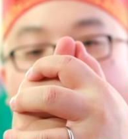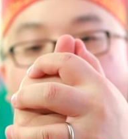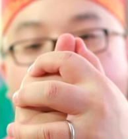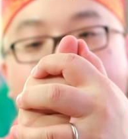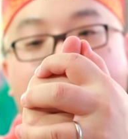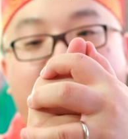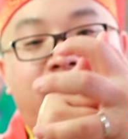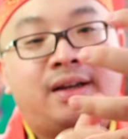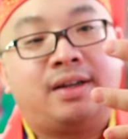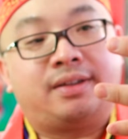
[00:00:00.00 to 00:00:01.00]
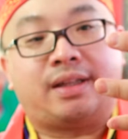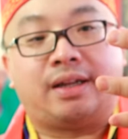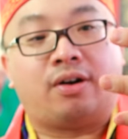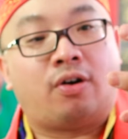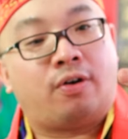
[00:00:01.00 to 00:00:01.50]
go like that,
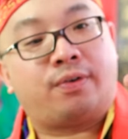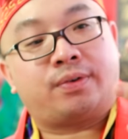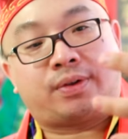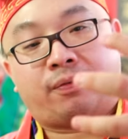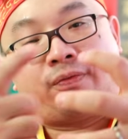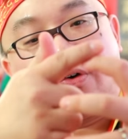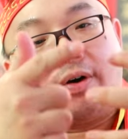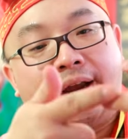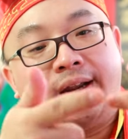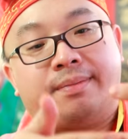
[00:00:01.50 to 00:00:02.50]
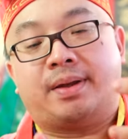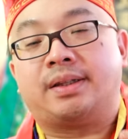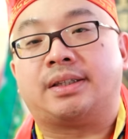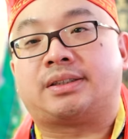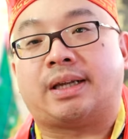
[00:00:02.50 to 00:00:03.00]
then all the four
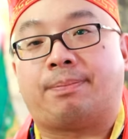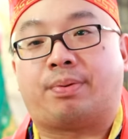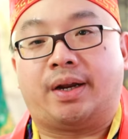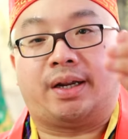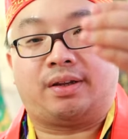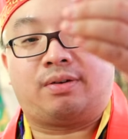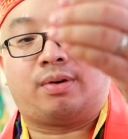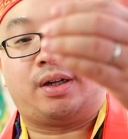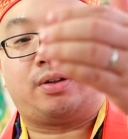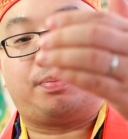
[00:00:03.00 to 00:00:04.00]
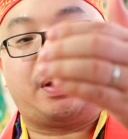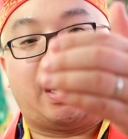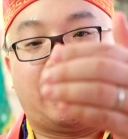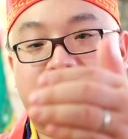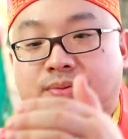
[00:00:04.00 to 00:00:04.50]
elements is separated. You want it to be
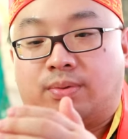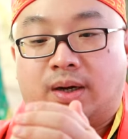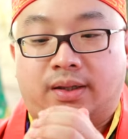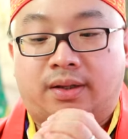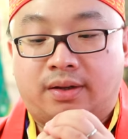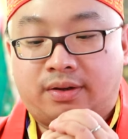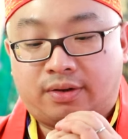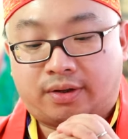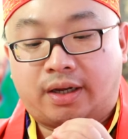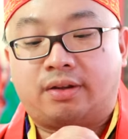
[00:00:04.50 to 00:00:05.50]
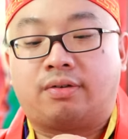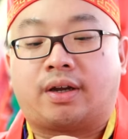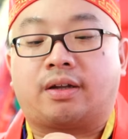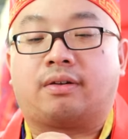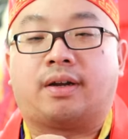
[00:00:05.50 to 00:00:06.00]
as one, okay,
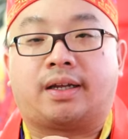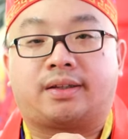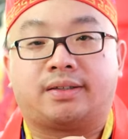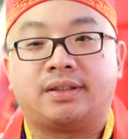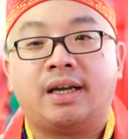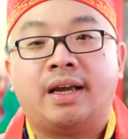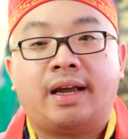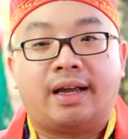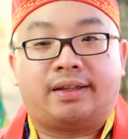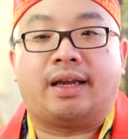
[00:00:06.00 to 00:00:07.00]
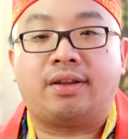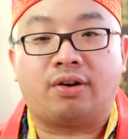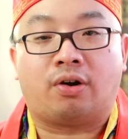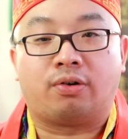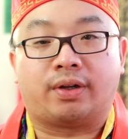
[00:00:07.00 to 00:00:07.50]
together like this. And then
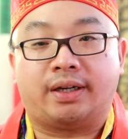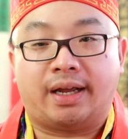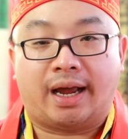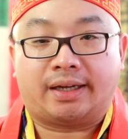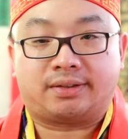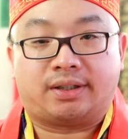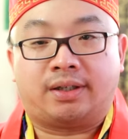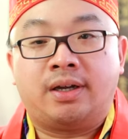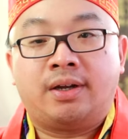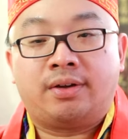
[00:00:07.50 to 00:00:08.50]
you hold it at the